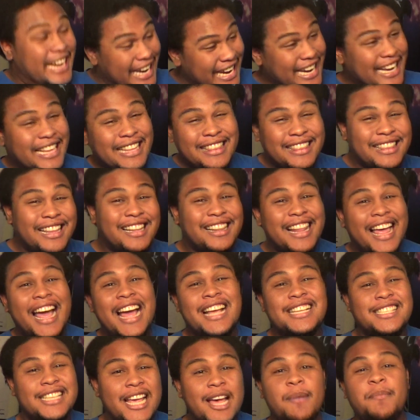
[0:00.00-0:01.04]
in the
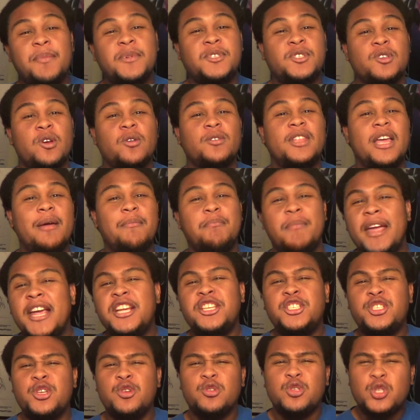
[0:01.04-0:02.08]
last episode that
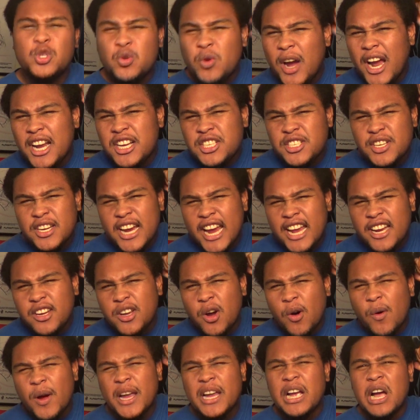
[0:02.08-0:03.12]
makes you scratch your head
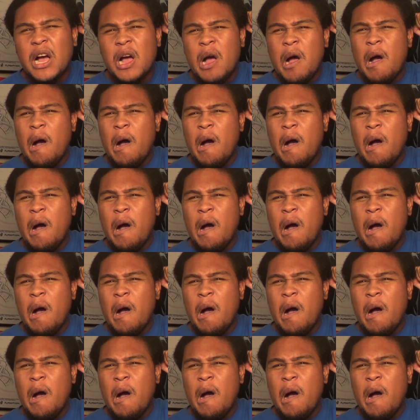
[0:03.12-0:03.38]
going,